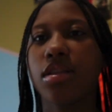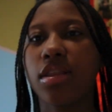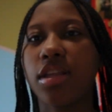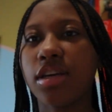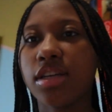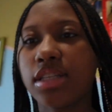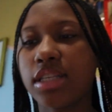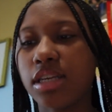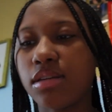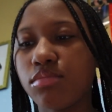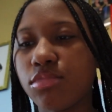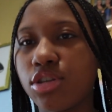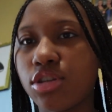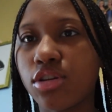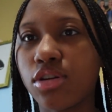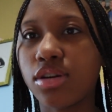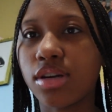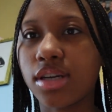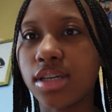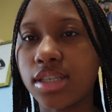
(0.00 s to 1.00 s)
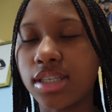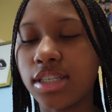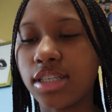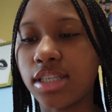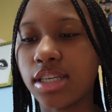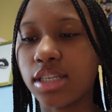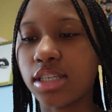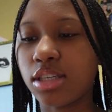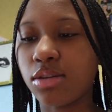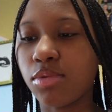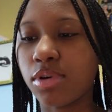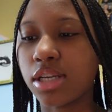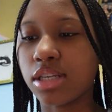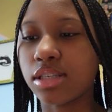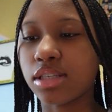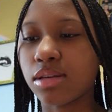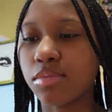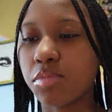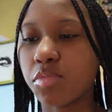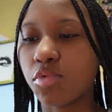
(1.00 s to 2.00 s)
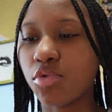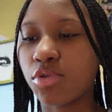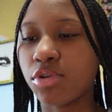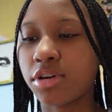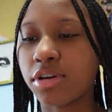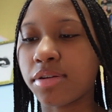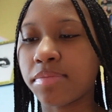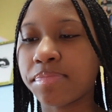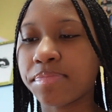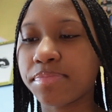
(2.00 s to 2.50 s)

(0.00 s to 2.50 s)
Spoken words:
They're Tim's, y'all, because she said she wanted some more.